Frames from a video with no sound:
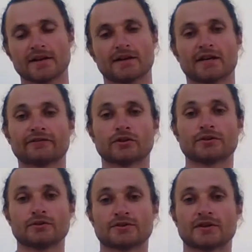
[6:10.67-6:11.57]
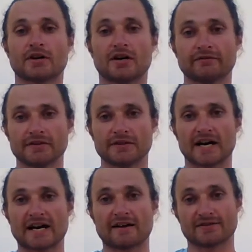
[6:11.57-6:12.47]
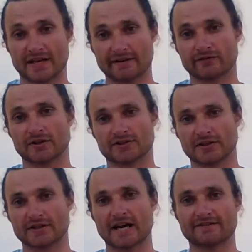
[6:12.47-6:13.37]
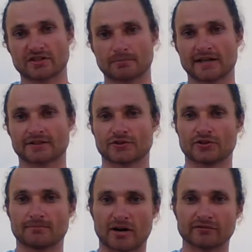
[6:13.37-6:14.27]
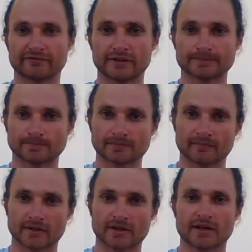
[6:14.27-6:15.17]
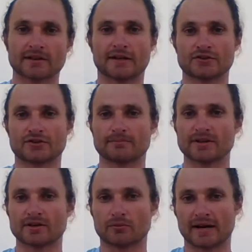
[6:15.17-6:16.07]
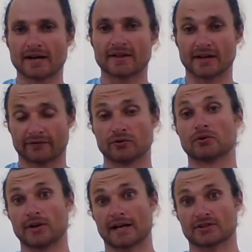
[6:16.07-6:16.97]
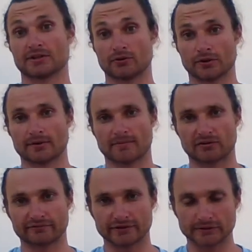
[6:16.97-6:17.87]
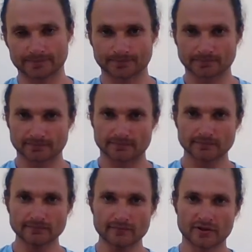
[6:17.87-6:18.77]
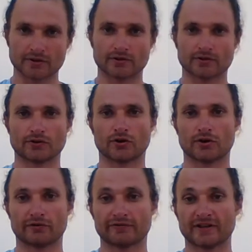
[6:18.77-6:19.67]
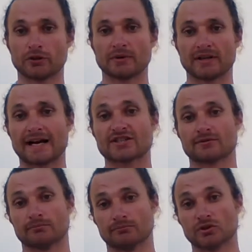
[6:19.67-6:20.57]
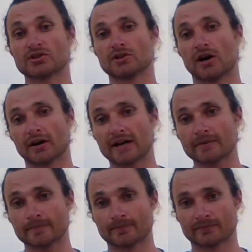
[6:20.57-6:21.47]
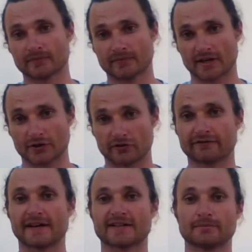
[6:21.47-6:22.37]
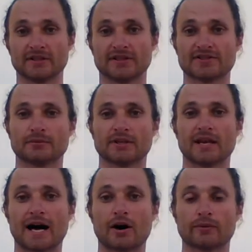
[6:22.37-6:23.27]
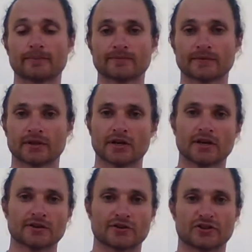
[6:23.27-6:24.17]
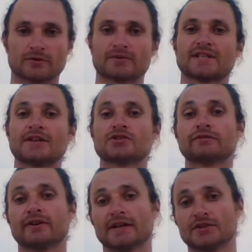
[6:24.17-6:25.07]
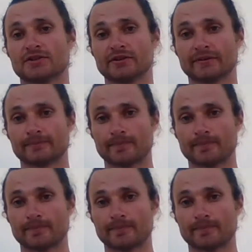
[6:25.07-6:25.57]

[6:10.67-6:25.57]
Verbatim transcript: If you're using RV dives and FRC dives to practice your mouth fill, then you should be aware that if you're actually good at mouthfill, your fill will last much longer than your flexibility will allow. So there's a potential for injury.